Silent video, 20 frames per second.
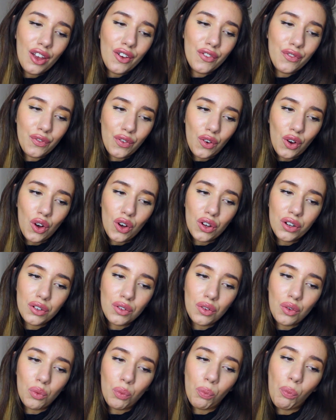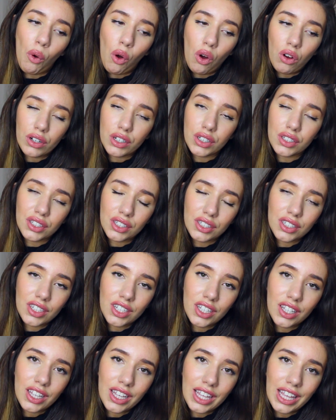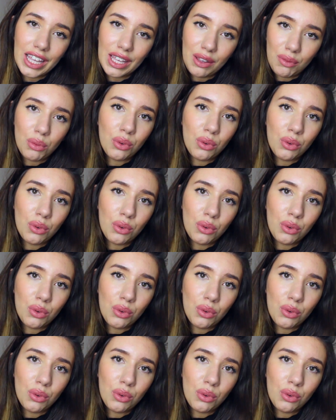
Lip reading: for what he